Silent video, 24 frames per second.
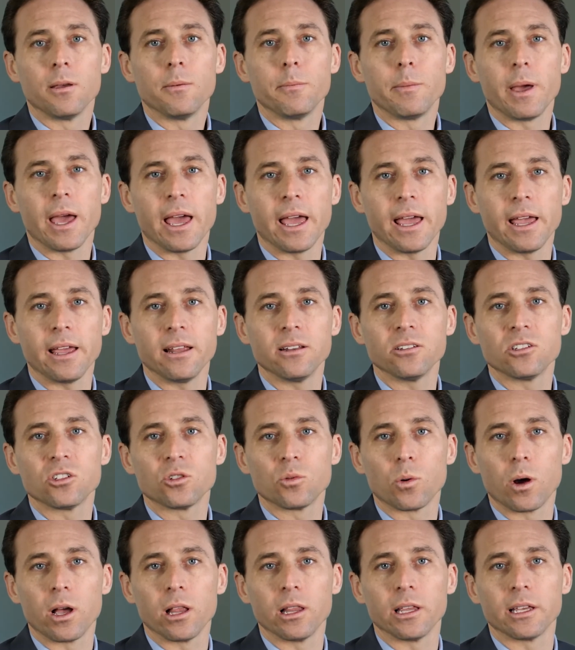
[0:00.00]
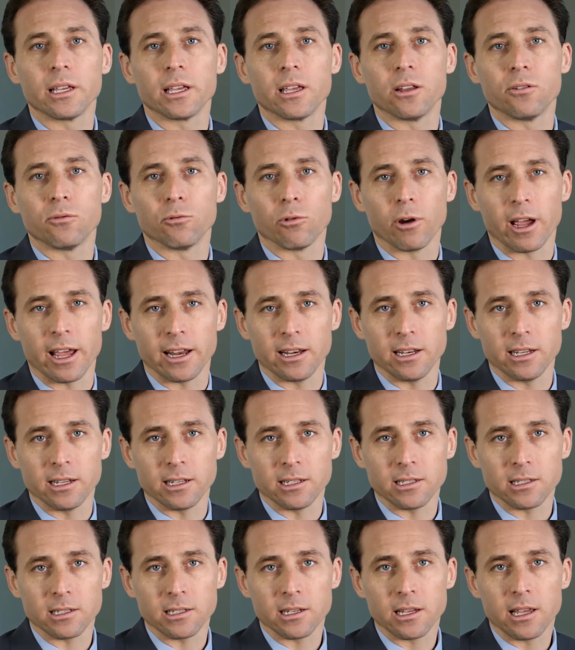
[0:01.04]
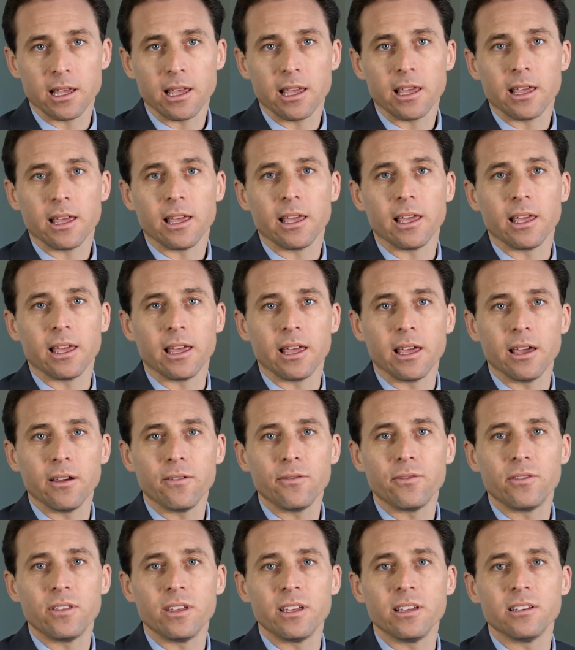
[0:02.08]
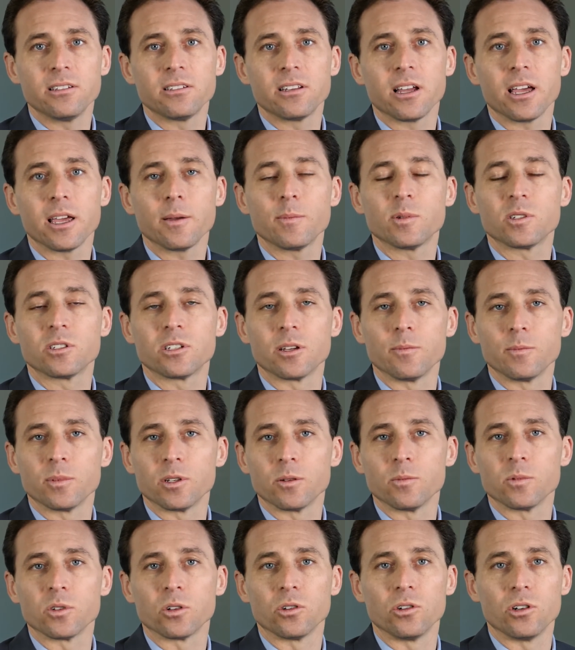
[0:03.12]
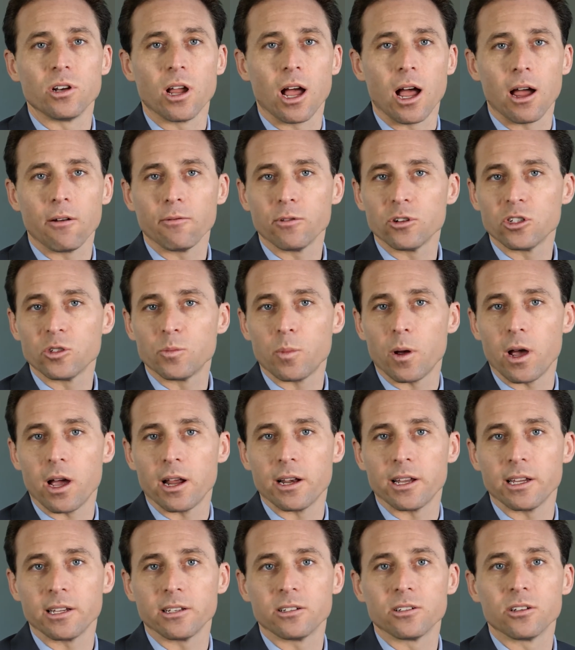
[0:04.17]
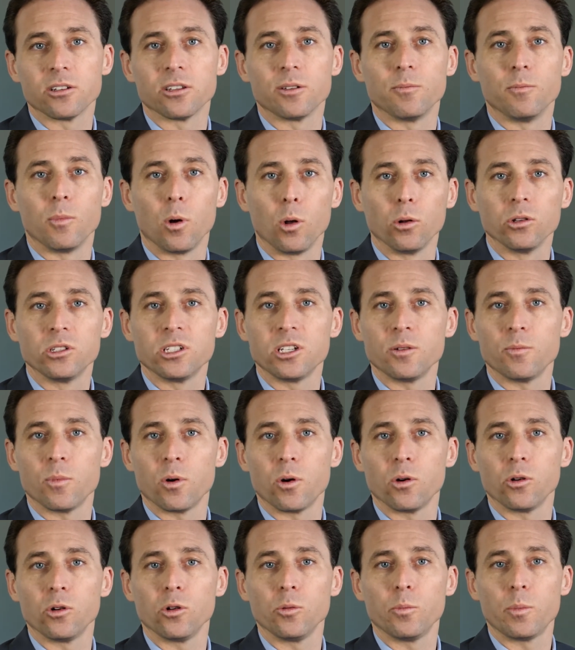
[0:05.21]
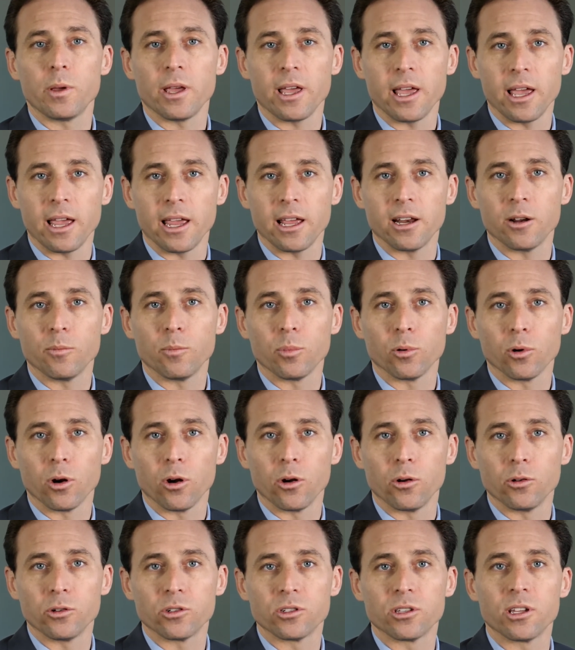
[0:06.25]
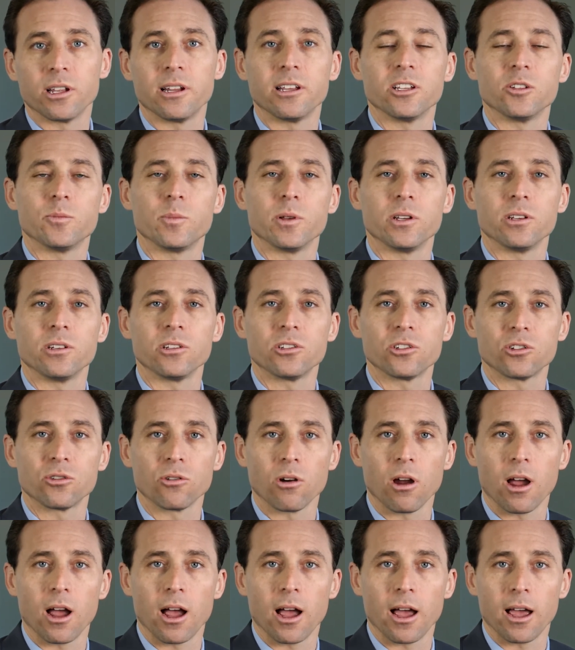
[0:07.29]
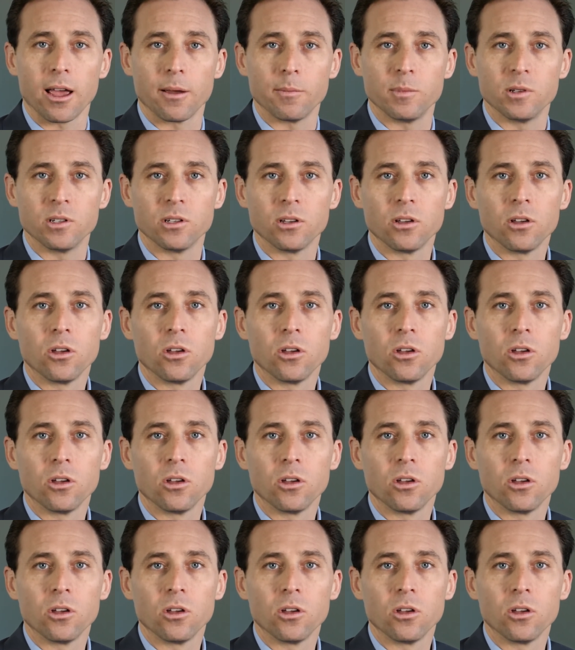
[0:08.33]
Pain, swelling, and redness. If these type symptoms are not responding to the multimodal pain approach that has been described,